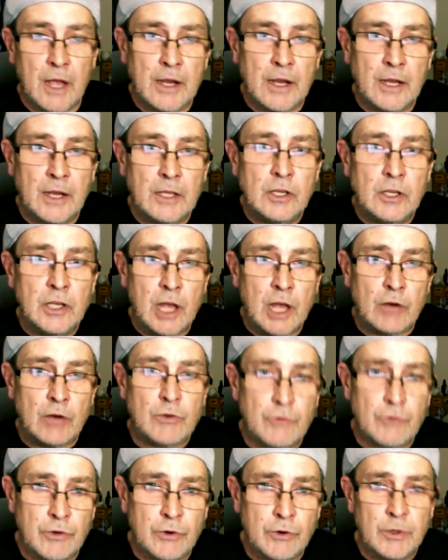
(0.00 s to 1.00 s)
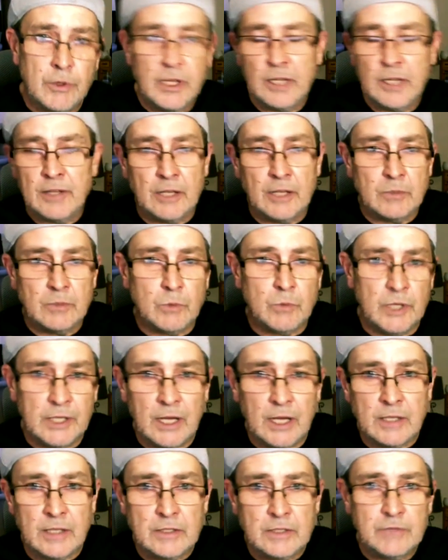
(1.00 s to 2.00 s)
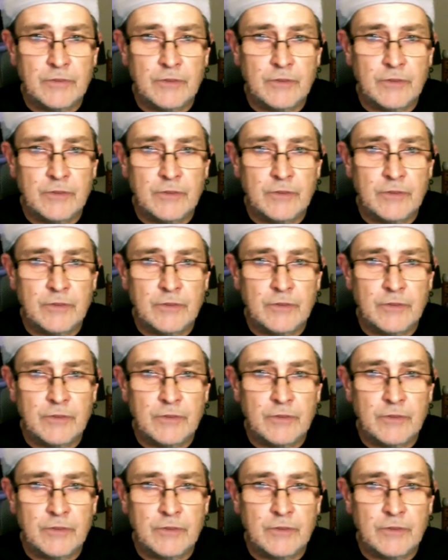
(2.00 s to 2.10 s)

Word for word: and then he goes through and he does what he does,